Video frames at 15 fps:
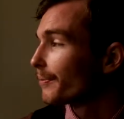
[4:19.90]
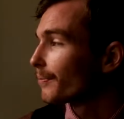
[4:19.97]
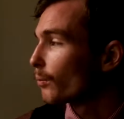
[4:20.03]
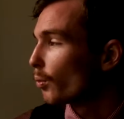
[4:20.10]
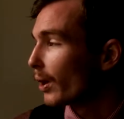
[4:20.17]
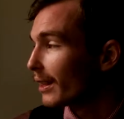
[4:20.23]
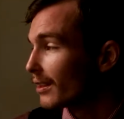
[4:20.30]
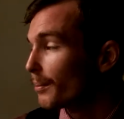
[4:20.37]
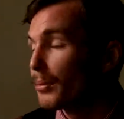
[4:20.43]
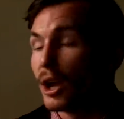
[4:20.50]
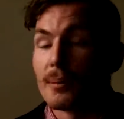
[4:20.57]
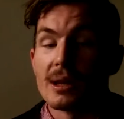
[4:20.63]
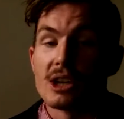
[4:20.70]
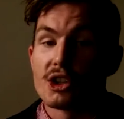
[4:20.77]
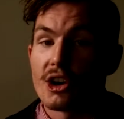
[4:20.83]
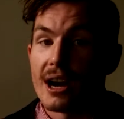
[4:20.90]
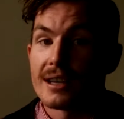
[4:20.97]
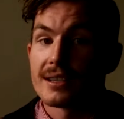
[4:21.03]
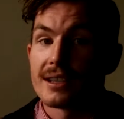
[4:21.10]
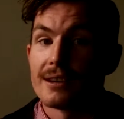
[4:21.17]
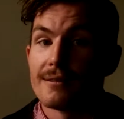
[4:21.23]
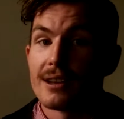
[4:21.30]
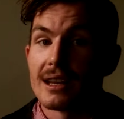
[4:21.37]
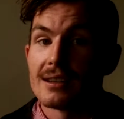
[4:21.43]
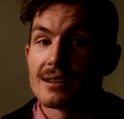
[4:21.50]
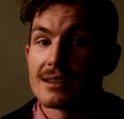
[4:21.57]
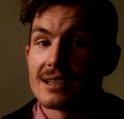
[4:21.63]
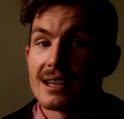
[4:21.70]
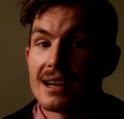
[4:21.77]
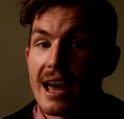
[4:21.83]
When the Permian Triassic event
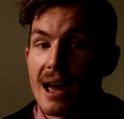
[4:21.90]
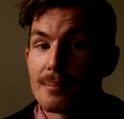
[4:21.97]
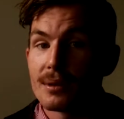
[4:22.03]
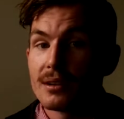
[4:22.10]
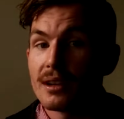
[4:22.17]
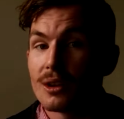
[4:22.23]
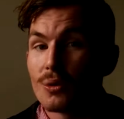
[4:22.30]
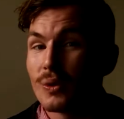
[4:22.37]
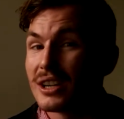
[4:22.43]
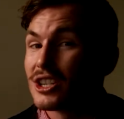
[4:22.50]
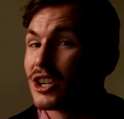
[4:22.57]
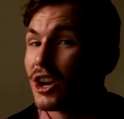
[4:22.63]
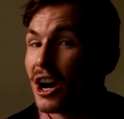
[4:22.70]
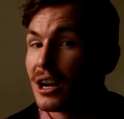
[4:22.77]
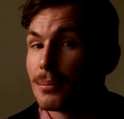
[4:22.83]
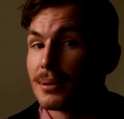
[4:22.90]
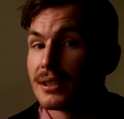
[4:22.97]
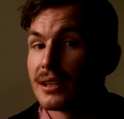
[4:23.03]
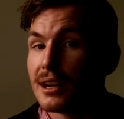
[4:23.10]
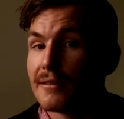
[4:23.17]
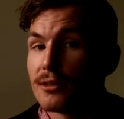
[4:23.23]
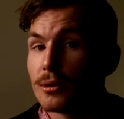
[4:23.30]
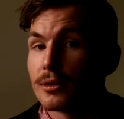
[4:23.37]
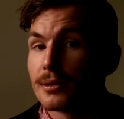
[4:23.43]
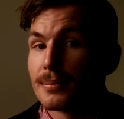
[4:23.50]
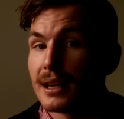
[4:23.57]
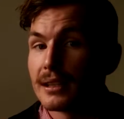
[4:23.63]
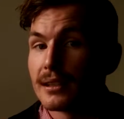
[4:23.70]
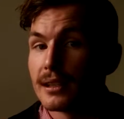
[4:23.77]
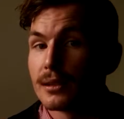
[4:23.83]
did happen, at which 90% of all
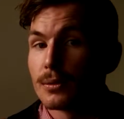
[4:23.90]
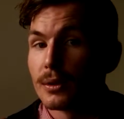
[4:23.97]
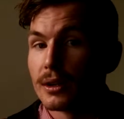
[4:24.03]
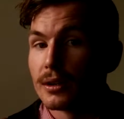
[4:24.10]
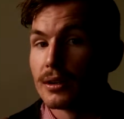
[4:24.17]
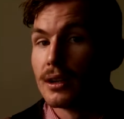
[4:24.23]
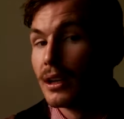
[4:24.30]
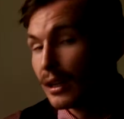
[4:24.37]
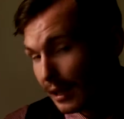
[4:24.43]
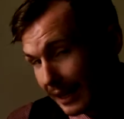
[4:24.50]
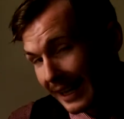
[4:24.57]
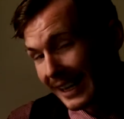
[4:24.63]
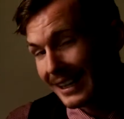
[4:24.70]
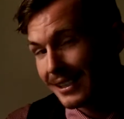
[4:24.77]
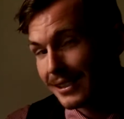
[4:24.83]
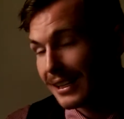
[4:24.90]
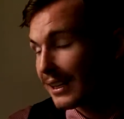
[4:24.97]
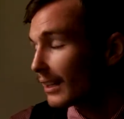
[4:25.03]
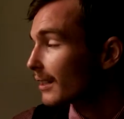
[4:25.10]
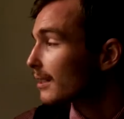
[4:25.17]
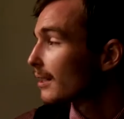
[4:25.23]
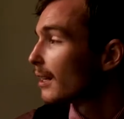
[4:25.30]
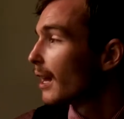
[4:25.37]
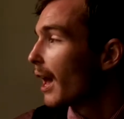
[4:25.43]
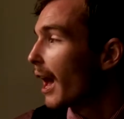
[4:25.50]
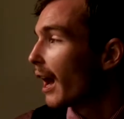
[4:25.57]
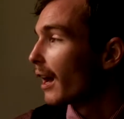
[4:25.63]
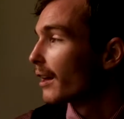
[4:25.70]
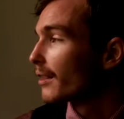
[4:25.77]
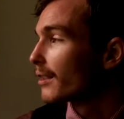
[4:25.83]
species were extinct,
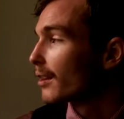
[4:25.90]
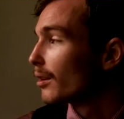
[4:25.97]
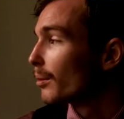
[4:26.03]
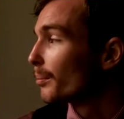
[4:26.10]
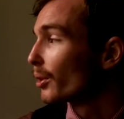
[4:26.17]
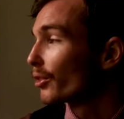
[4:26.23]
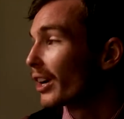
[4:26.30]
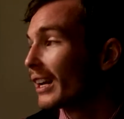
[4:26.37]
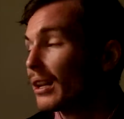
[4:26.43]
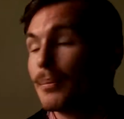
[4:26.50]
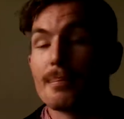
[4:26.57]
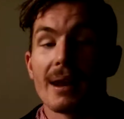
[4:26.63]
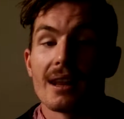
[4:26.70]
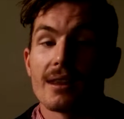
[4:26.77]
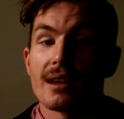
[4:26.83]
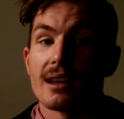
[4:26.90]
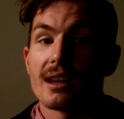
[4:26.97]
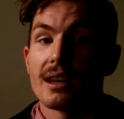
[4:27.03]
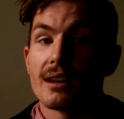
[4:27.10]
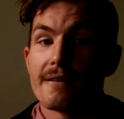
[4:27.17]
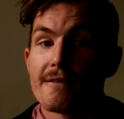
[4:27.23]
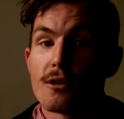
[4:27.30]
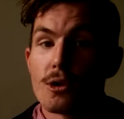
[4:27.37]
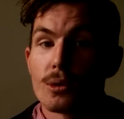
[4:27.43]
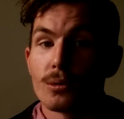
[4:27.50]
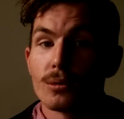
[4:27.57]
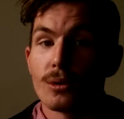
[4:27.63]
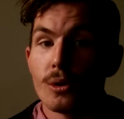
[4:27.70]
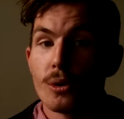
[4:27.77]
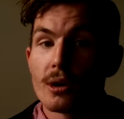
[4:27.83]
the marine and benthic
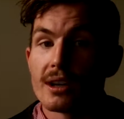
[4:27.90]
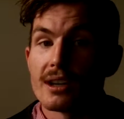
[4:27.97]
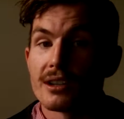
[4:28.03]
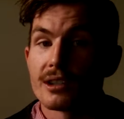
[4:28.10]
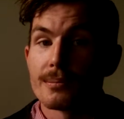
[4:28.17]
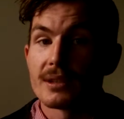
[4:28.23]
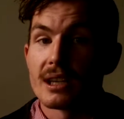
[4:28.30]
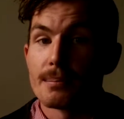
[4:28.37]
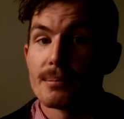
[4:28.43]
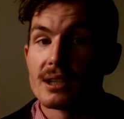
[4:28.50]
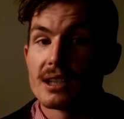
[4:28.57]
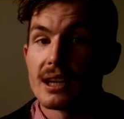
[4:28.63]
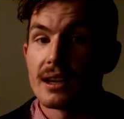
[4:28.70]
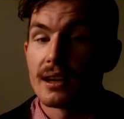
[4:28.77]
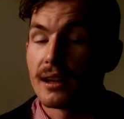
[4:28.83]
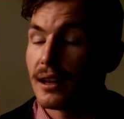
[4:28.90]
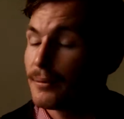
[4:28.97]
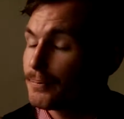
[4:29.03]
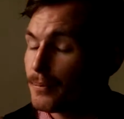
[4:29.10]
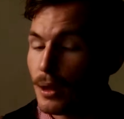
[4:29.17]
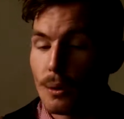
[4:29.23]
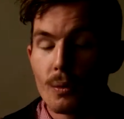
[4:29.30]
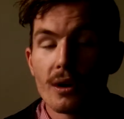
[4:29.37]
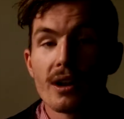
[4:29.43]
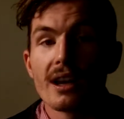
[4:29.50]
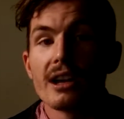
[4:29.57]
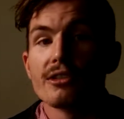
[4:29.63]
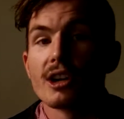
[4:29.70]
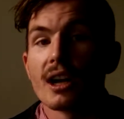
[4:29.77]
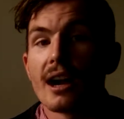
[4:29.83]
infaunal organisms in particular were
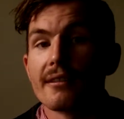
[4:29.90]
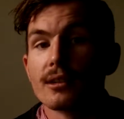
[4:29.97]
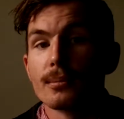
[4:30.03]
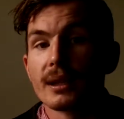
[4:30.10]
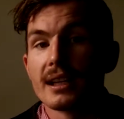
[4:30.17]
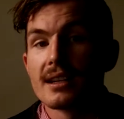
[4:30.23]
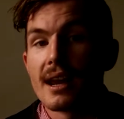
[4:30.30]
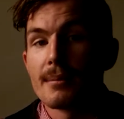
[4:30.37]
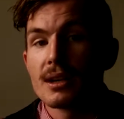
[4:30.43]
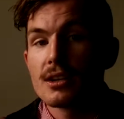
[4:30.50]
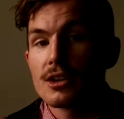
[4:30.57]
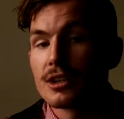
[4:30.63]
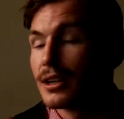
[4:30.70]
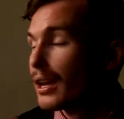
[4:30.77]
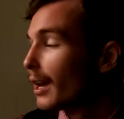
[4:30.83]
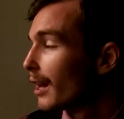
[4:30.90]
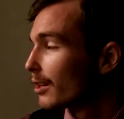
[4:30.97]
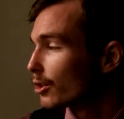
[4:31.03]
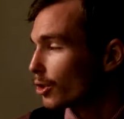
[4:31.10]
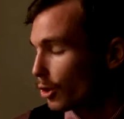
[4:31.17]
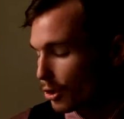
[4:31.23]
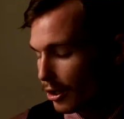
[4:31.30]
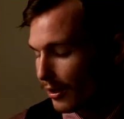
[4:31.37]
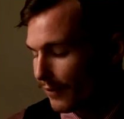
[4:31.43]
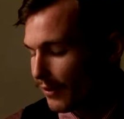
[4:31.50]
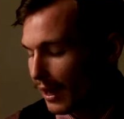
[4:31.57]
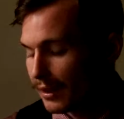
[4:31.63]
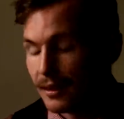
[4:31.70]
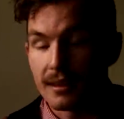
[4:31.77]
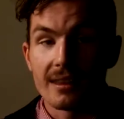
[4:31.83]
irrecoverably damaged due to the
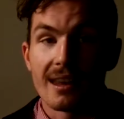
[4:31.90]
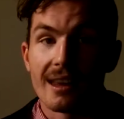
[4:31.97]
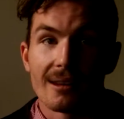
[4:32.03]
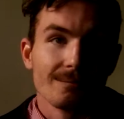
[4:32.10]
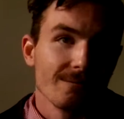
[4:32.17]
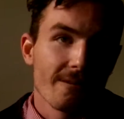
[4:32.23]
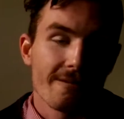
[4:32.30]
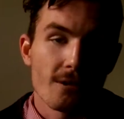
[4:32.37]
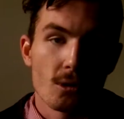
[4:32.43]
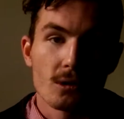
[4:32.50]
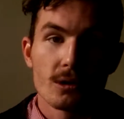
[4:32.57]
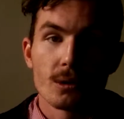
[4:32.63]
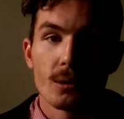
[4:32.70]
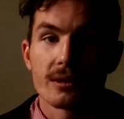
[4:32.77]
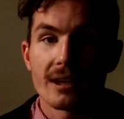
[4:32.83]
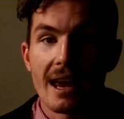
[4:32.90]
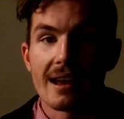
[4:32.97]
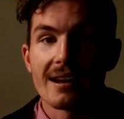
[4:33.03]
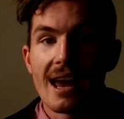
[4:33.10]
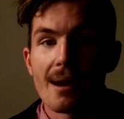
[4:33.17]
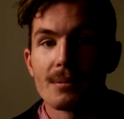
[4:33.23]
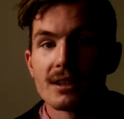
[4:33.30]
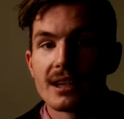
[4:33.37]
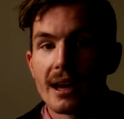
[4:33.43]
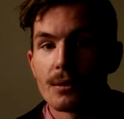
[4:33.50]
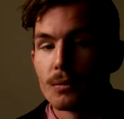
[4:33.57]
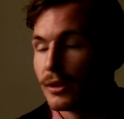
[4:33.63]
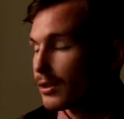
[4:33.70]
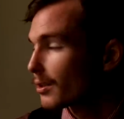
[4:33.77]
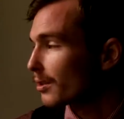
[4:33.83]
fact that their food source and
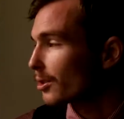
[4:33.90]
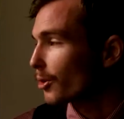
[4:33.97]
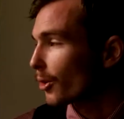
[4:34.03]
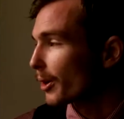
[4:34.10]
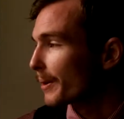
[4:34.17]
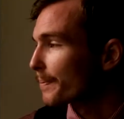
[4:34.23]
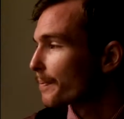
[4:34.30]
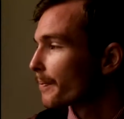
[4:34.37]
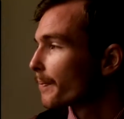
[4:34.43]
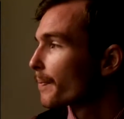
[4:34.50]
habitat was destroyed.